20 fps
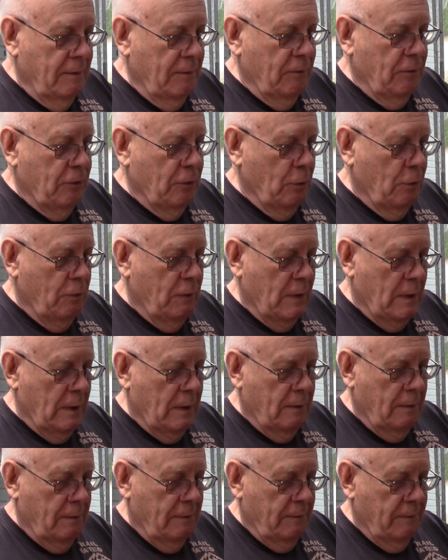so
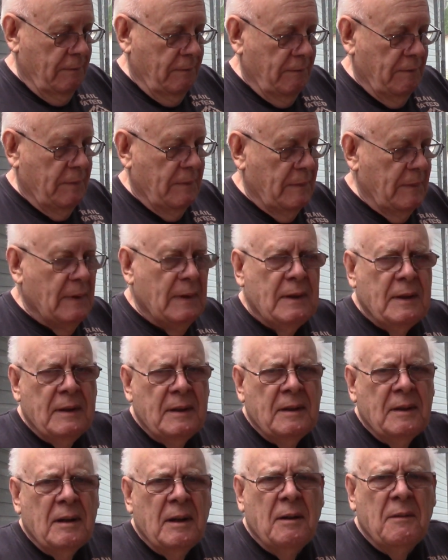far
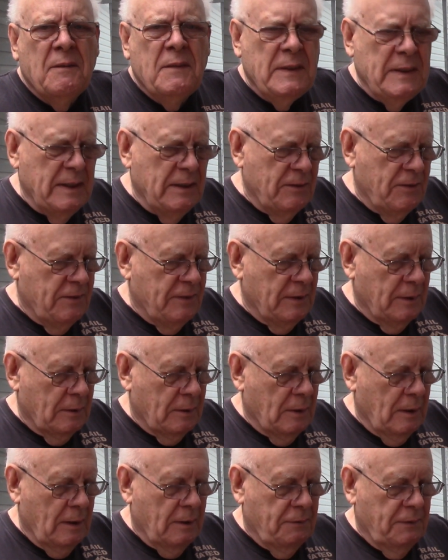of the instant
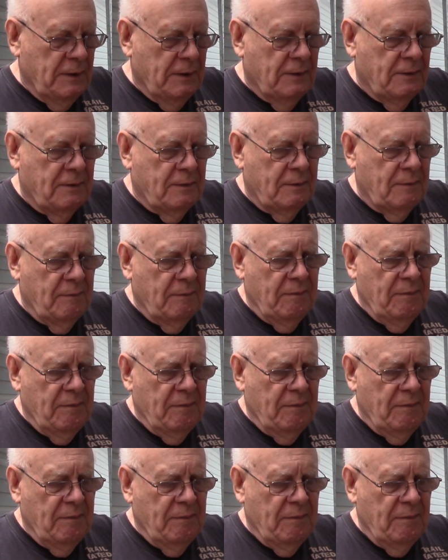coffees.